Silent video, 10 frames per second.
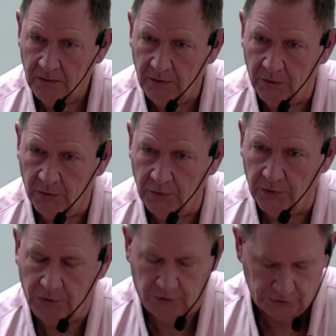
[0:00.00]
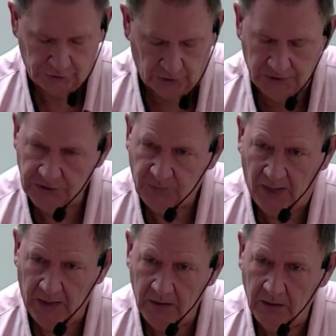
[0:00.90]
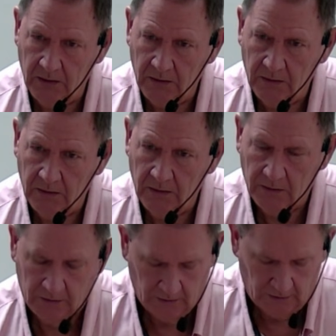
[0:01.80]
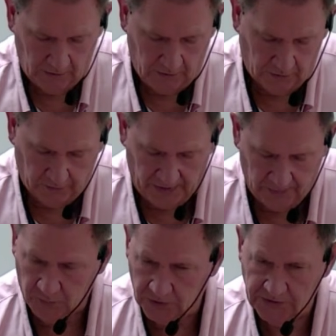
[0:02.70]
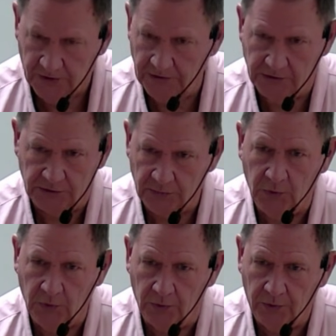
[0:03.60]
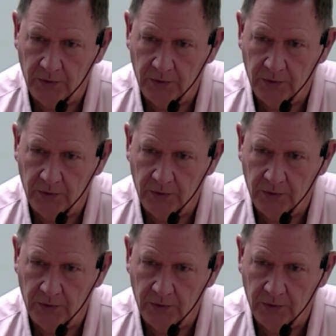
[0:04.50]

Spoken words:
you know, your sawed spot, you know, grabbing where it's nice and smooth.